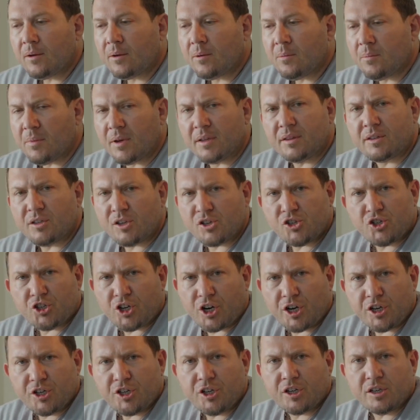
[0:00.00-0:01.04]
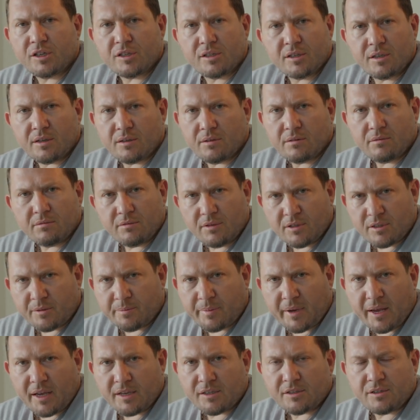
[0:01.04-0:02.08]
But there's churches and there's
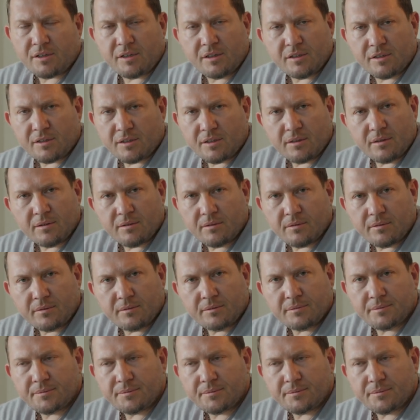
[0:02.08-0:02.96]
pastors and